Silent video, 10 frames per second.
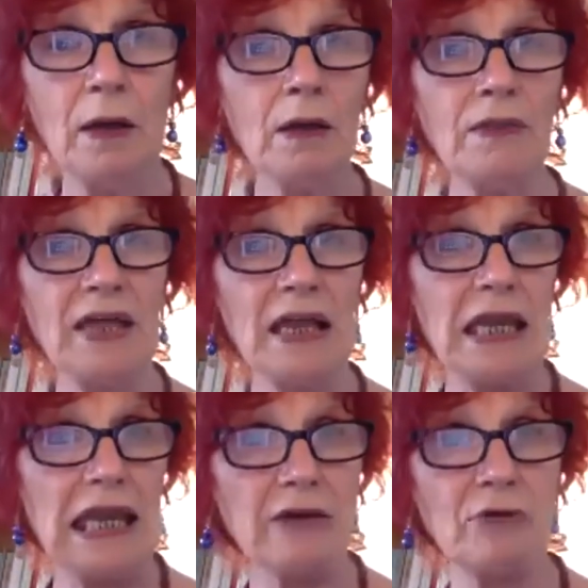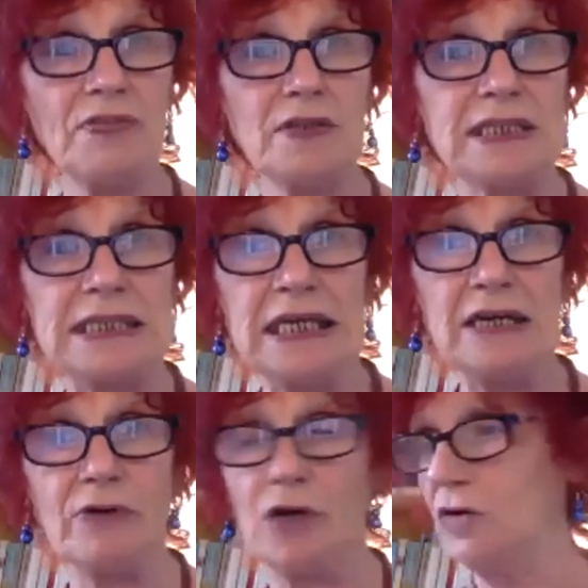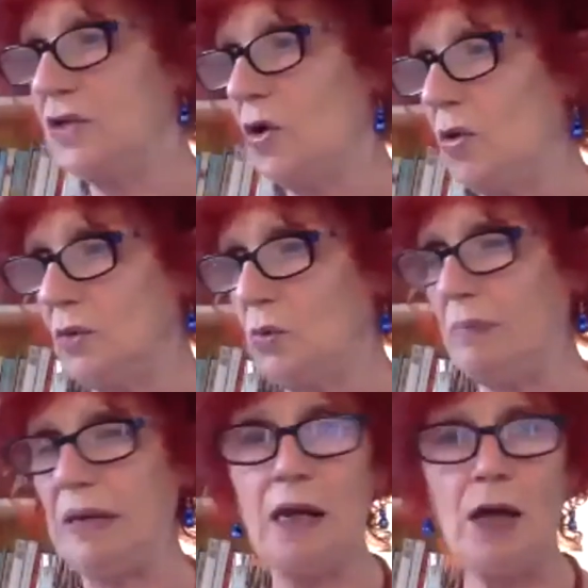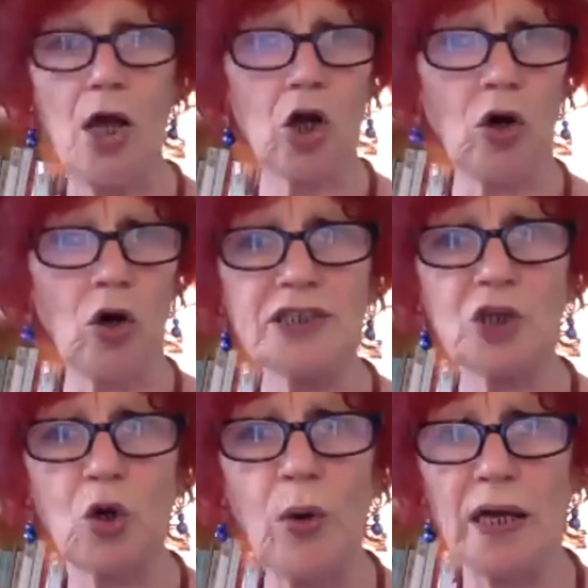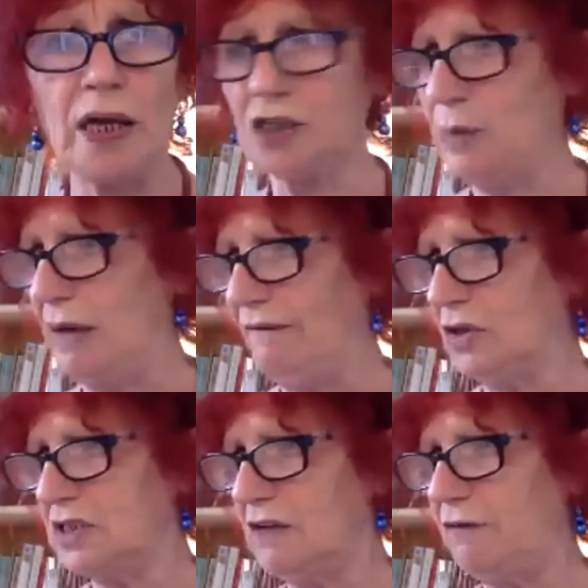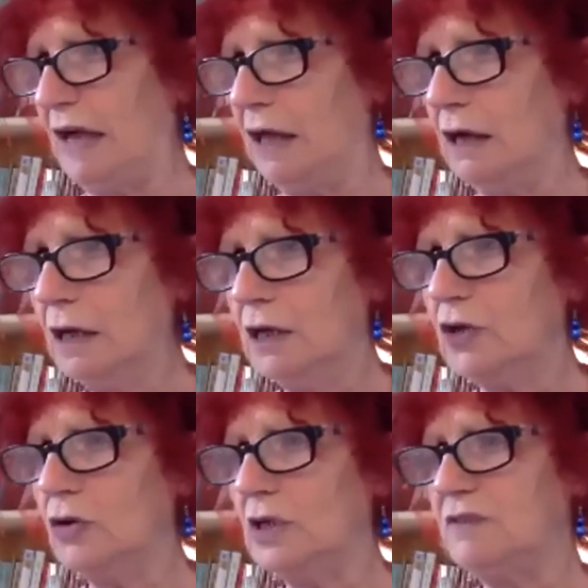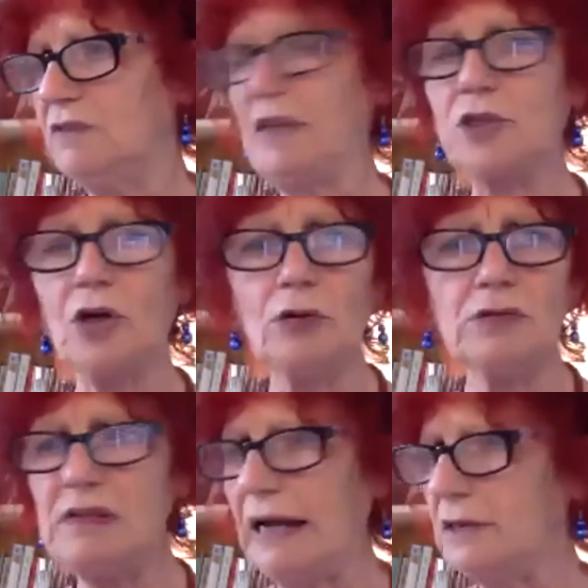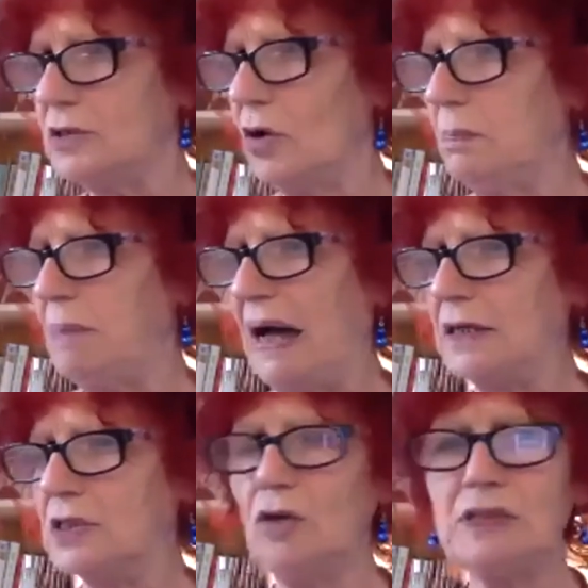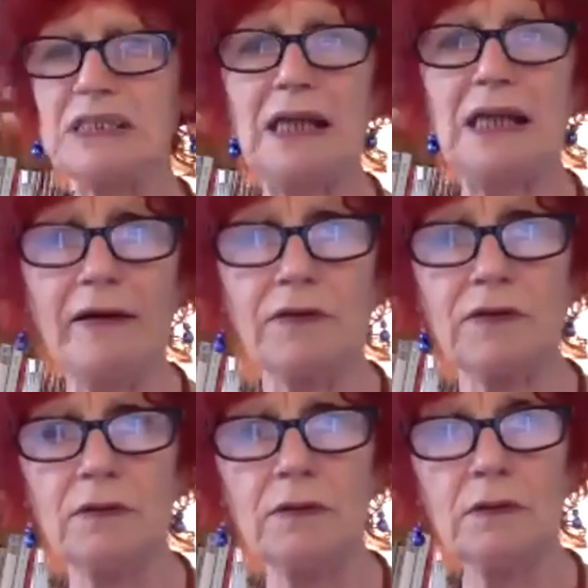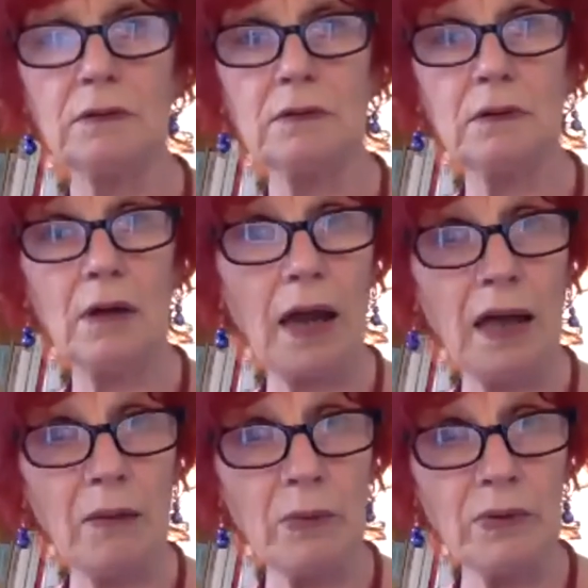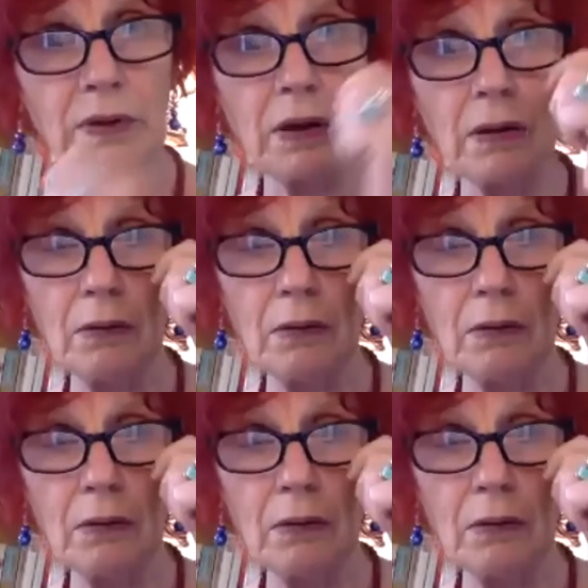They leer and they sneer at us older women, call us queer because we haven't got a fella, call us fat old nags, old bags, old slags. I wonder.